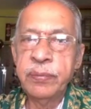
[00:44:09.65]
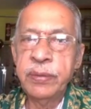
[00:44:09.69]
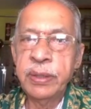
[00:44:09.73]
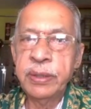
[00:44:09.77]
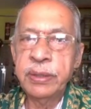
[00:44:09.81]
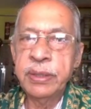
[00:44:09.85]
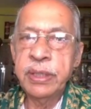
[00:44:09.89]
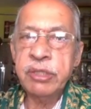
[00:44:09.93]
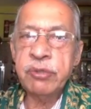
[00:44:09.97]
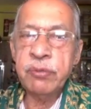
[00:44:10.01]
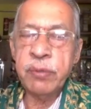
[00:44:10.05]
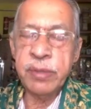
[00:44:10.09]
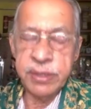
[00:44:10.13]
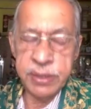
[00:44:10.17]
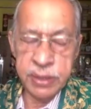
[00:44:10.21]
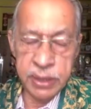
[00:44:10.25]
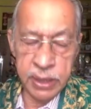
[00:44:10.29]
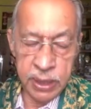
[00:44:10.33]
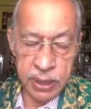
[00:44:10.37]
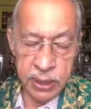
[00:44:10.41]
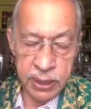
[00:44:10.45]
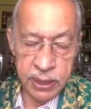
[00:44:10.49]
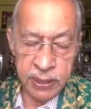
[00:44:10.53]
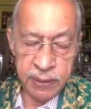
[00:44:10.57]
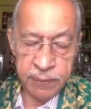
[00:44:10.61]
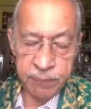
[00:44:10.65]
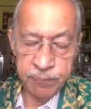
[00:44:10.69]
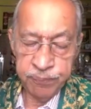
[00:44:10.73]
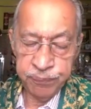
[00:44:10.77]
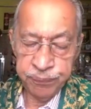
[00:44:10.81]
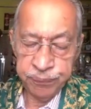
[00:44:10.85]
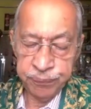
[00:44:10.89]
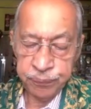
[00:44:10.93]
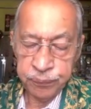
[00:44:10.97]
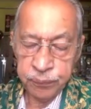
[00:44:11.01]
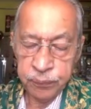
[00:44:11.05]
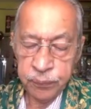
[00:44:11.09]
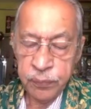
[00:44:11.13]
This was the
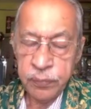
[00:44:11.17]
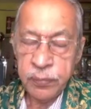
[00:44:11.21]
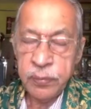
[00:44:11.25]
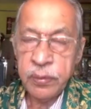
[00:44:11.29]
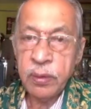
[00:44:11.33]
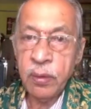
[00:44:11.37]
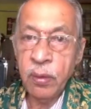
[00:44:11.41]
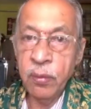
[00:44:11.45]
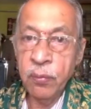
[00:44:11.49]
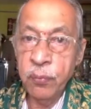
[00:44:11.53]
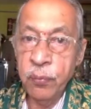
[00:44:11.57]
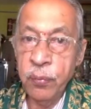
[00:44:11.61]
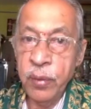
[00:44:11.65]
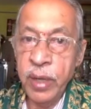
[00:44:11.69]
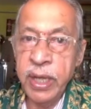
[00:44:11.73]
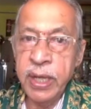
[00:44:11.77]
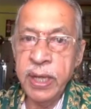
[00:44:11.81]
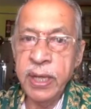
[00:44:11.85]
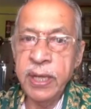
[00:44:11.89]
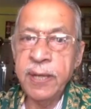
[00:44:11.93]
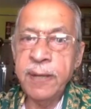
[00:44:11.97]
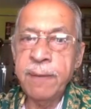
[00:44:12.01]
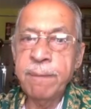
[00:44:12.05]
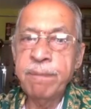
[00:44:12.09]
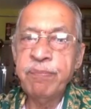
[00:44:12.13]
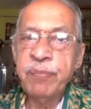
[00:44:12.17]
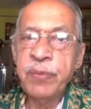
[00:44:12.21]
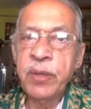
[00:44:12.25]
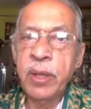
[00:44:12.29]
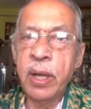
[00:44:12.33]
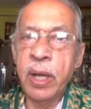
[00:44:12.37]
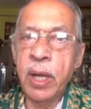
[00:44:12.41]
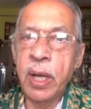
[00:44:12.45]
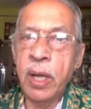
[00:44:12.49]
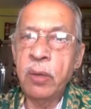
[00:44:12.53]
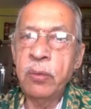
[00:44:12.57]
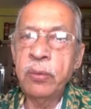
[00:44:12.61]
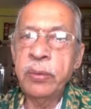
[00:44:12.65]
way
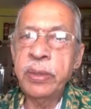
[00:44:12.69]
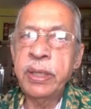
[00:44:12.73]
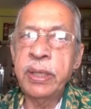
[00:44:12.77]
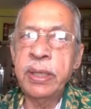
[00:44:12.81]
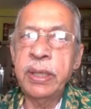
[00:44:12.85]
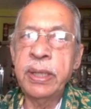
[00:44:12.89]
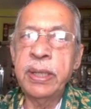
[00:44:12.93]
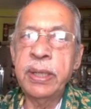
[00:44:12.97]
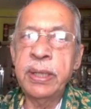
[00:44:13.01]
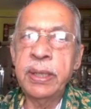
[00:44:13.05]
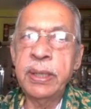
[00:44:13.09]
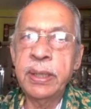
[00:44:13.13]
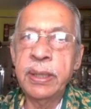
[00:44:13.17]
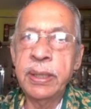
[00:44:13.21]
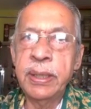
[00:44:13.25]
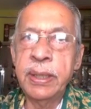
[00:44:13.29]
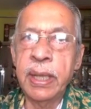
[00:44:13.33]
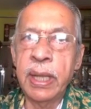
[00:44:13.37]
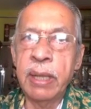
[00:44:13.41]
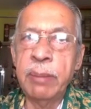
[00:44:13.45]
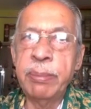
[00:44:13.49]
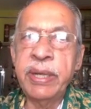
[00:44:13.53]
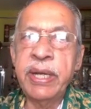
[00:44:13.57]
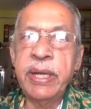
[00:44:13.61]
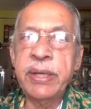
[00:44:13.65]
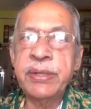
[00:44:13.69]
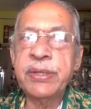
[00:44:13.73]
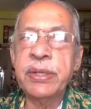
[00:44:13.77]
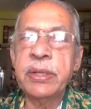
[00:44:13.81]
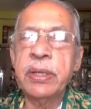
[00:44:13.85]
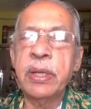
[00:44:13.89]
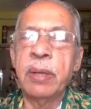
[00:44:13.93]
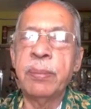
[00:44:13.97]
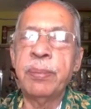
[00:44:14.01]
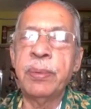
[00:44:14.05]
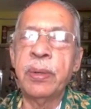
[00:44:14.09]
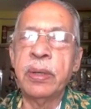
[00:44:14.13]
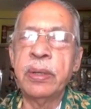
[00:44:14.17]
how he deliberated
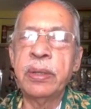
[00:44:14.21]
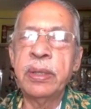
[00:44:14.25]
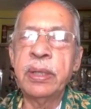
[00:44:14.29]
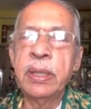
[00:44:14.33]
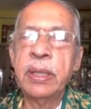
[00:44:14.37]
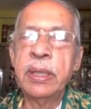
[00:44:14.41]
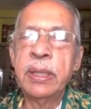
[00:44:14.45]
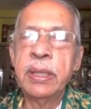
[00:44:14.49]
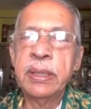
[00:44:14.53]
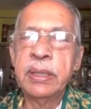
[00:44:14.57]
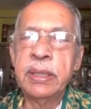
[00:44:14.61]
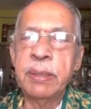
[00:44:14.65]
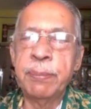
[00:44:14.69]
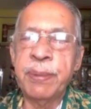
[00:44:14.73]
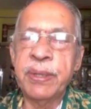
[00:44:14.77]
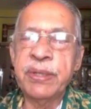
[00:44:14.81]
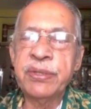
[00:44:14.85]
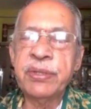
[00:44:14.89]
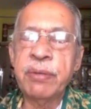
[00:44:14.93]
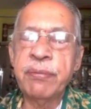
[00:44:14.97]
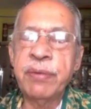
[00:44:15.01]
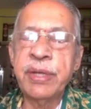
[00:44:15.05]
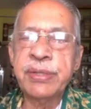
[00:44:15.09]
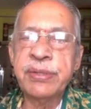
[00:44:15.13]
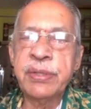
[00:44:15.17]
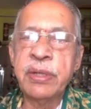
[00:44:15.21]
upon the preservation